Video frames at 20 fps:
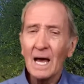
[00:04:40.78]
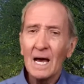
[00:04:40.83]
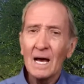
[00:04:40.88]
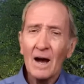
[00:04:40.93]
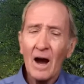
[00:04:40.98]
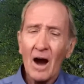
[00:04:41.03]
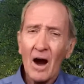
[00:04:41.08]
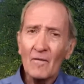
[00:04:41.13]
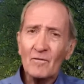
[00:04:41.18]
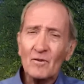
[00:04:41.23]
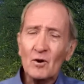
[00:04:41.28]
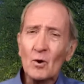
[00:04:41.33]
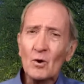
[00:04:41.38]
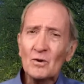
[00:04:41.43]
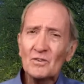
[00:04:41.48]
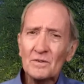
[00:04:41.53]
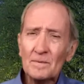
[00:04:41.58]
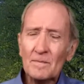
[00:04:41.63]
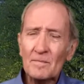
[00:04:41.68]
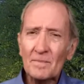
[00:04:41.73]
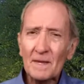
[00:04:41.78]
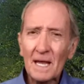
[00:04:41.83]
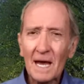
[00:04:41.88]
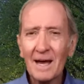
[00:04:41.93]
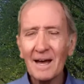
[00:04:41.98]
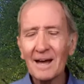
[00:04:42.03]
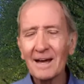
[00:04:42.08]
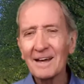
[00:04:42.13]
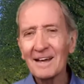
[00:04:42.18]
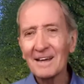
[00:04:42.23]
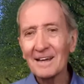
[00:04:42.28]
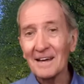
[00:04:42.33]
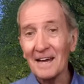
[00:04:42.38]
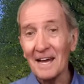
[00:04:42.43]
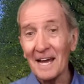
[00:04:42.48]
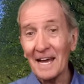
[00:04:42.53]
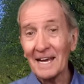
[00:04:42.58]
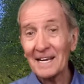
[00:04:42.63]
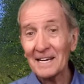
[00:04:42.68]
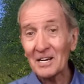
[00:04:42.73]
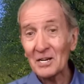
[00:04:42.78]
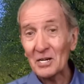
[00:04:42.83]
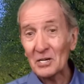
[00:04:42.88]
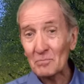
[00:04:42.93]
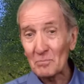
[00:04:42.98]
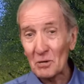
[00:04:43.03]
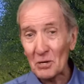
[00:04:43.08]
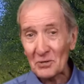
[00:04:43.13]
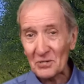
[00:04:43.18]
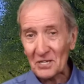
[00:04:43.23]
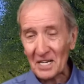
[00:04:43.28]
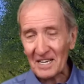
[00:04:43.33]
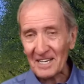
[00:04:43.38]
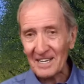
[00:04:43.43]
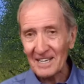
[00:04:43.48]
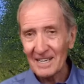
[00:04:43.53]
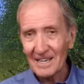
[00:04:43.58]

Of course, English music